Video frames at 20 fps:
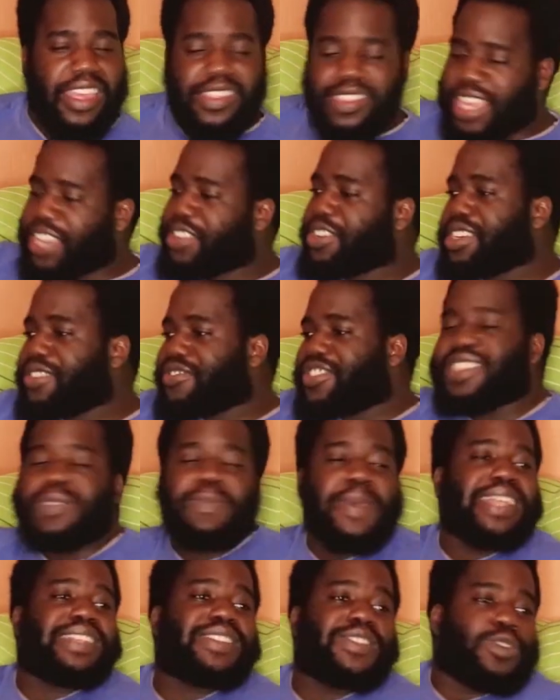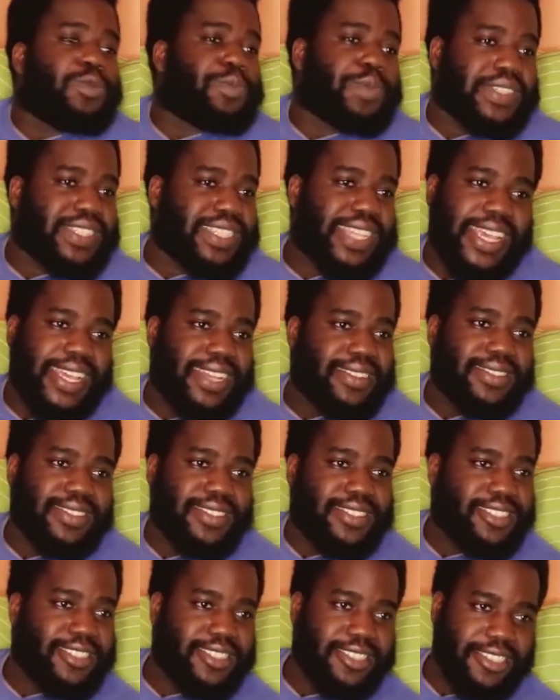they could have just made Super
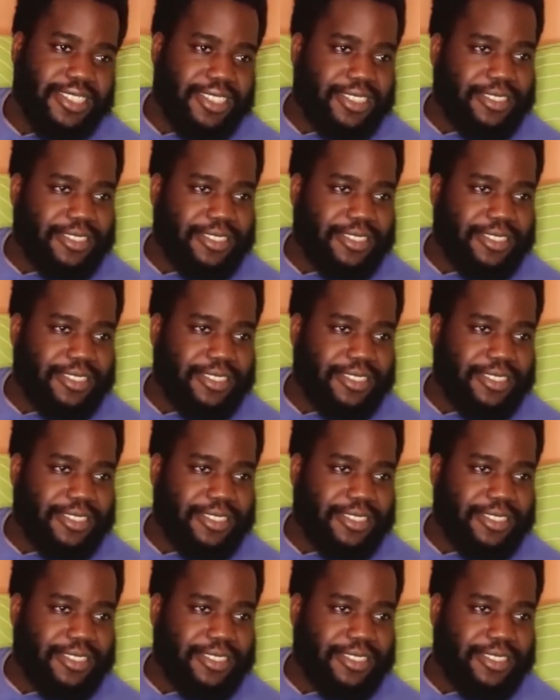Saiyans.